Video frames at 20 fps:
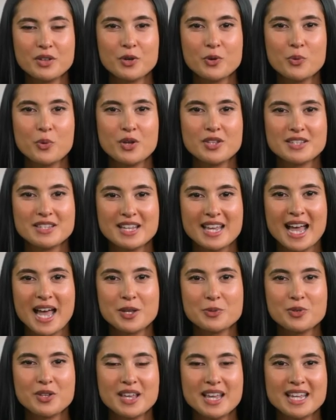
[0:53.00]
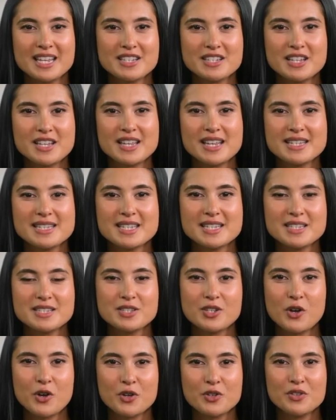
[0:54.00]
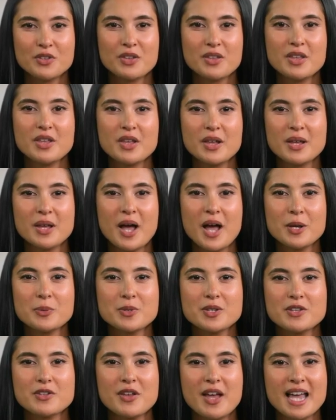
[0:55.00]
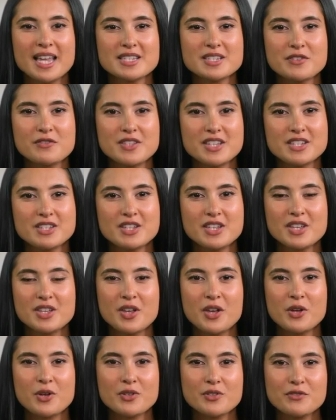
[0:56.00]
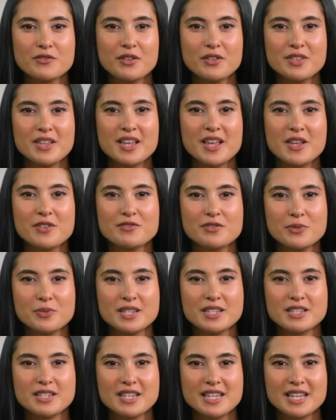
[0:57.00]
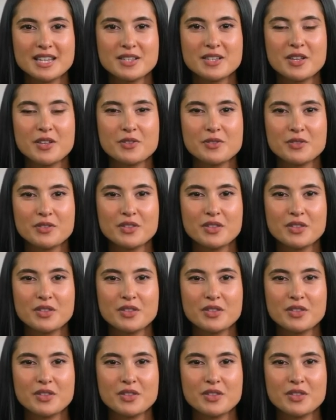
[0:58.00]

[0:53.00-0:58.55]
Once the application is installed, copy your activation code from the confirmation email.